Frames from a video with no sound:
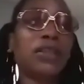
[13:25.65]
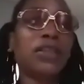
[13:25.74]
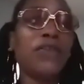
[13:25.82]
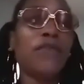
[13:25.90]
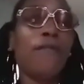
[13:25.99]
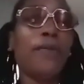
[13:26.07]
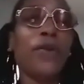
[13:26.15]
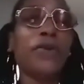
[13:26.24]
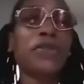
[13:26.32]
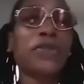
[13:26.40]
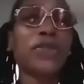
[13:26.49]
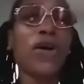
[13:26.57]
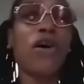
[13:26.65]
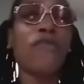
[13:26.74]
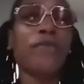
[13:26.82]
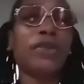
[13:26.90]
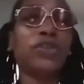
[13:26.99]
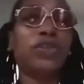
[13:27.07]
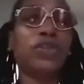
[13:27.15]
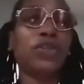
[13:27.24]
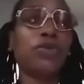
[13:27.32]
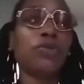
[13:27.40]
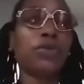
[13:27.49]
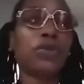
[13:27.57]
see you're very soft and
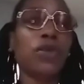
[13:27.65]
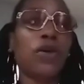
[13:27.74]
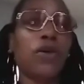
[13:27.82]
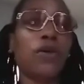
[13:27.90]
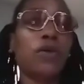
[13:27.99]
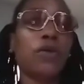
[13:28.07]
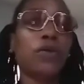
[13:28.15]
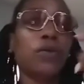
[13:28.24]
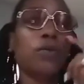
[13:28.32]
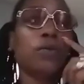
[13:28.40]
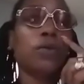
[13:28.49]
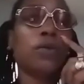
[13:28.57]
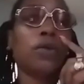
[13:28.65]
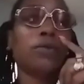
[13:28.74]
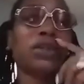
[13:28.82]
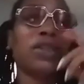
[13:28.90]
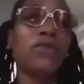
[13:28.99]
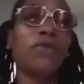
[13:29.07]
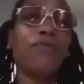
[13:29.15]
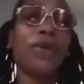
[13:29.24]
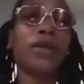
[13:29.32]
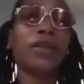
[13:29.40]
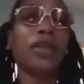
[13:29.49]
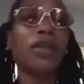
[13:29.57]
gentle soul. You know what I'm saying? You're
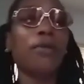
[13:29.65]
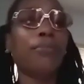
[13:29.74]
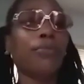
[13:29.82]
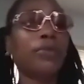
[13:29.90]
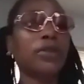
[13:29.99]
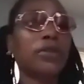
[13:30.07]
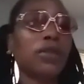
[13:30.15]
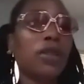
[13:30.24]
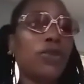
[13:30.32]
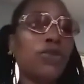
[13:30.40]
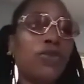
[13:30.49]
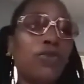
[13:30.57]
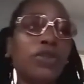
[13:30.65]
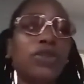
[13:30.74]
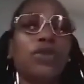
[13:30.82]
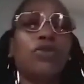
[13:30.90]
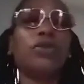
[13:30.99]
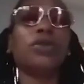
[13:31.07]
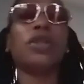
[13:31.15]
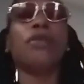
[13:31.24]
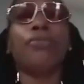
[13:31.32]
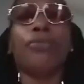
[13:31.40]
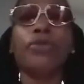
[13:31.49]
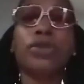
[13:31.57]
fucking empress. You exude
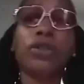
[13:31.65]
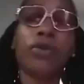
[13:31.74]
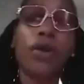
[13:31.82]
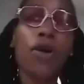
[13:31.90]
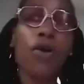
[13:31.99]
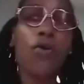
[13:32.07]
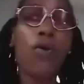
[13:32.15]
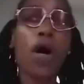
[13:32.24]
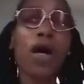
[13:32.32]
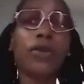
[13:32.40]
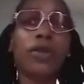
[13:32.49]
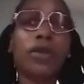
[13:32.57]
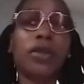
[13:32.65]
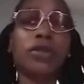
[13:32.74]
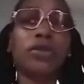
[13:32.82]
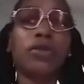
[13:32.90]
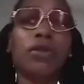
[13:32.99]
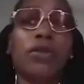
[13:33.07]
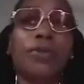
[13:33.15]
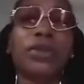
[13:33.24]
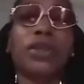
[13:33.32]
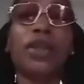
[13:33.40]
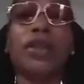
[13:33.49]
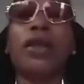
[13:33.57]
empress qualities. You know what I'm
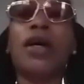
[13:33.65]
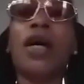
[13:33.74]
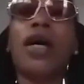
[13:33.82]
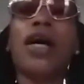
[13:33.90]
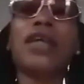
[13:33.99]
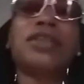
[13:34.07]
saying? I